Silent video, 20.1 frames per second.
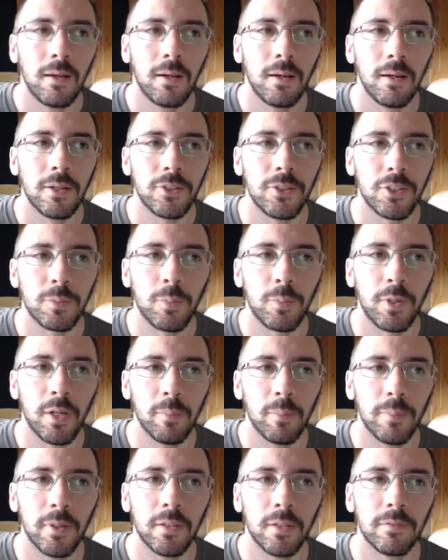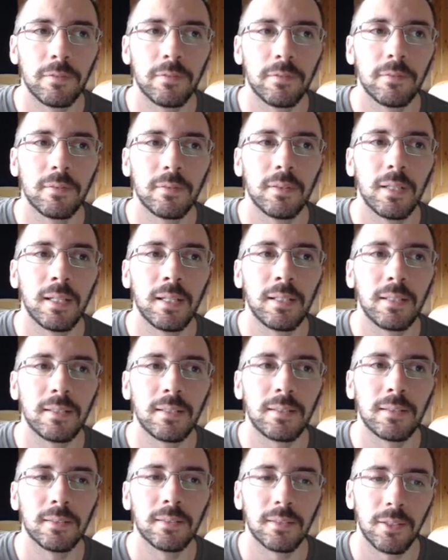You just put it above and it's
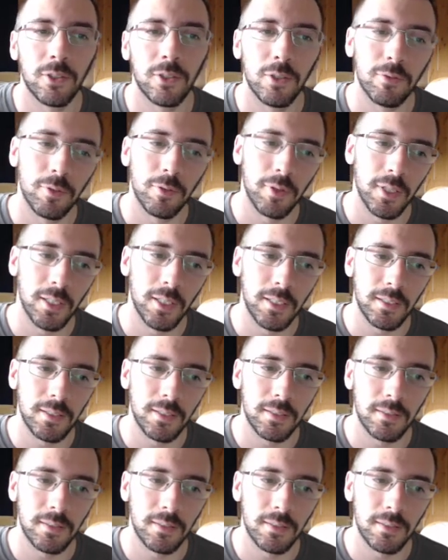still going to override.